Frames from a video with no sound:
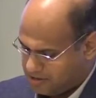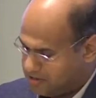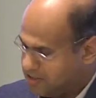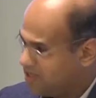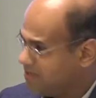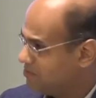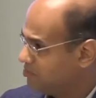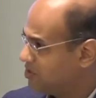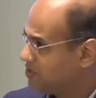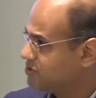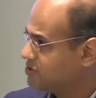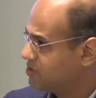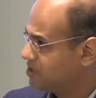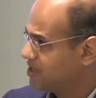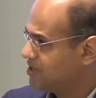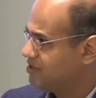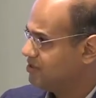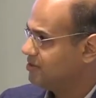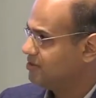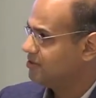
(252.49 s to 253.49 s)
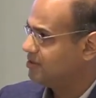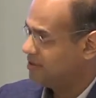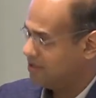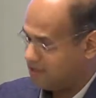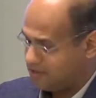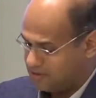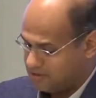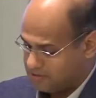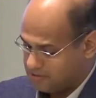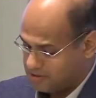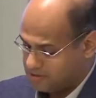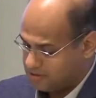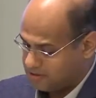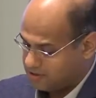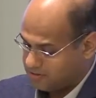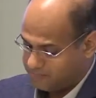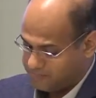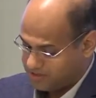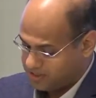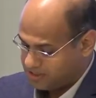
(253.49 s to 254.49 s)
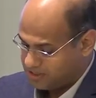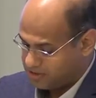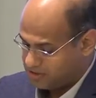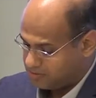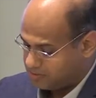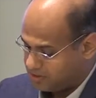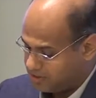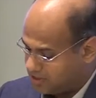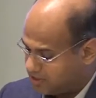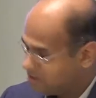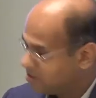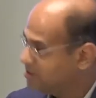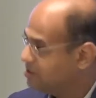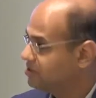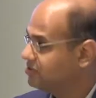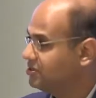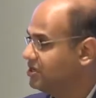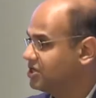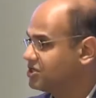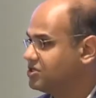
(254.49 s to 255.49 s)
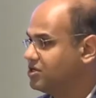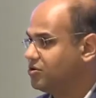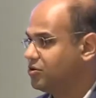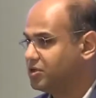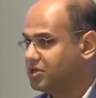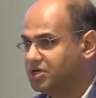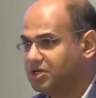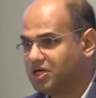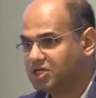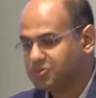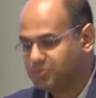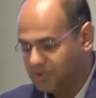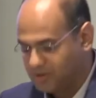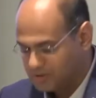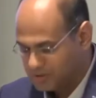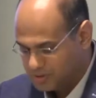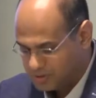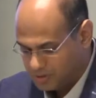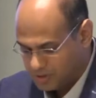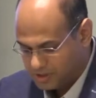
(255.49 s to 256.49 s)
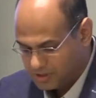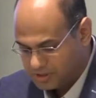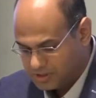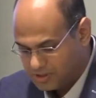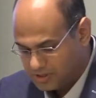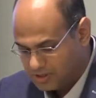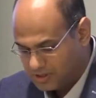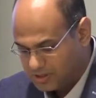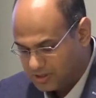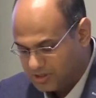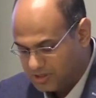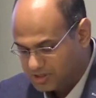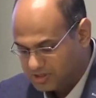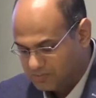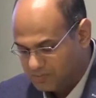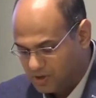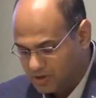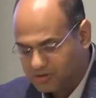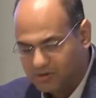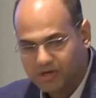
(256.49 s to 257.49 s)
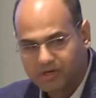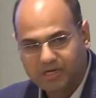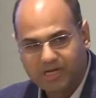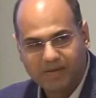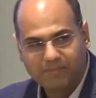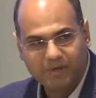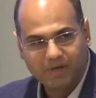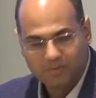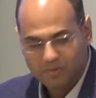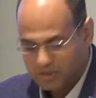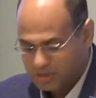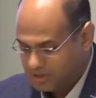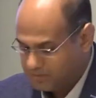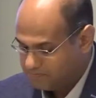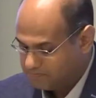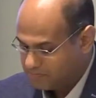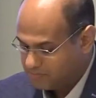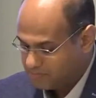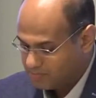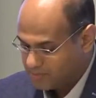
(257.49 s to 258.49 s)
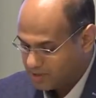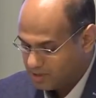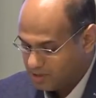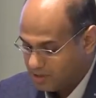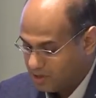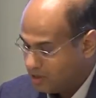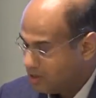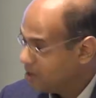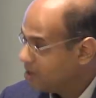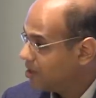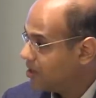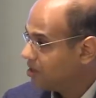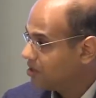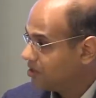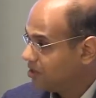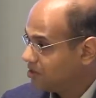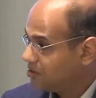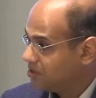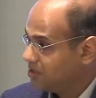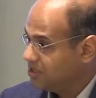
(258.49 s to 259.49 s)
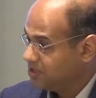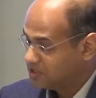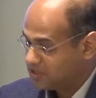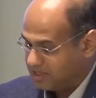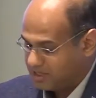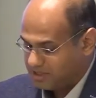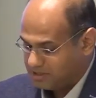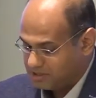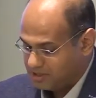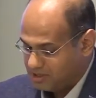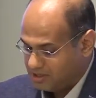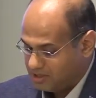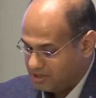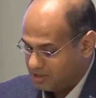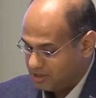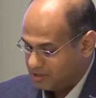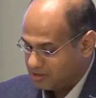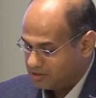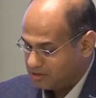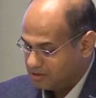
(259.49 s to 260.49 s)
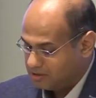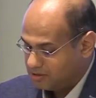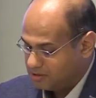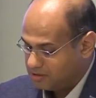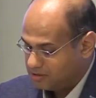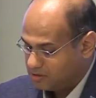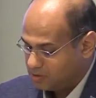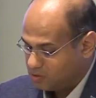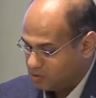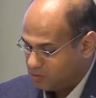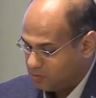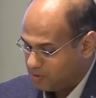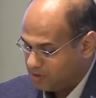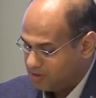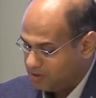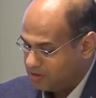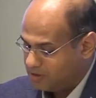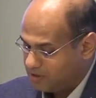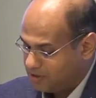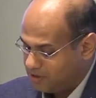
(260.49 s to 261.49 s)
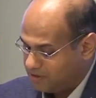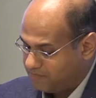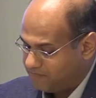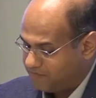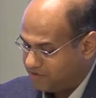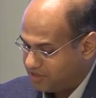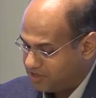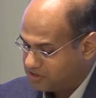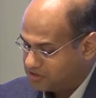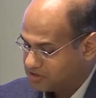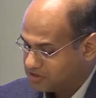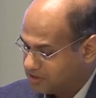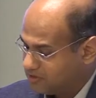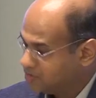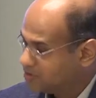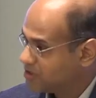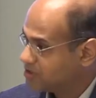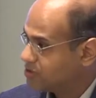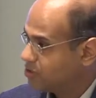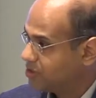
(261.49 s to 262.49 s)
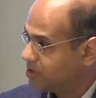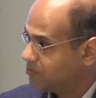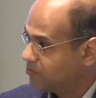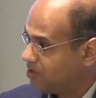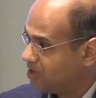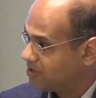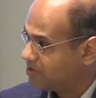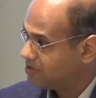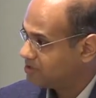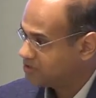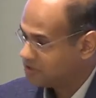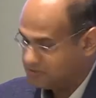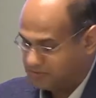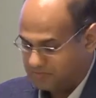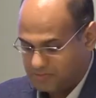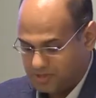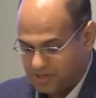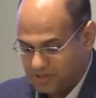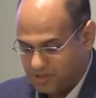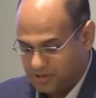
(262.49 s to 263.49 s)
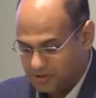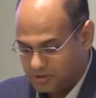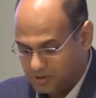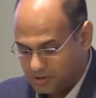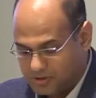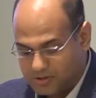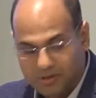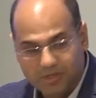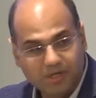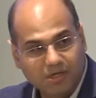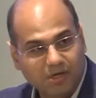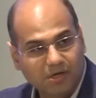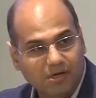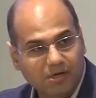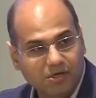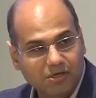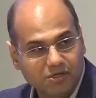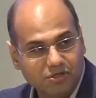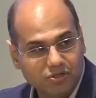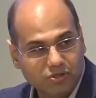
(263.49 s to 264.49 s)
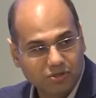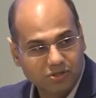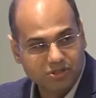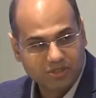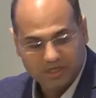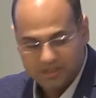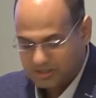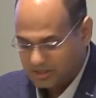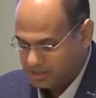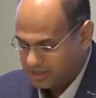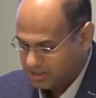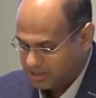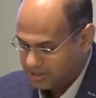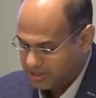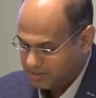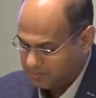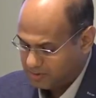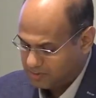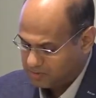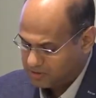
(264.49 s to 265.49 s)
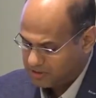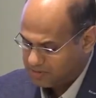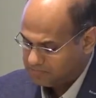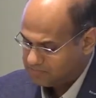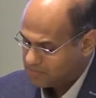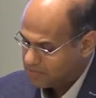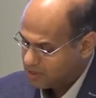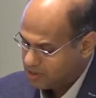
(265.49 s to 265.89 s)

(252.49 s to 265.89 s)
He brings together a very unique international auditing experience to us. He's a partner at KPMG. Currently, he's heading the global financial services audit practice, and he's also the insurance sector lead at KPMG.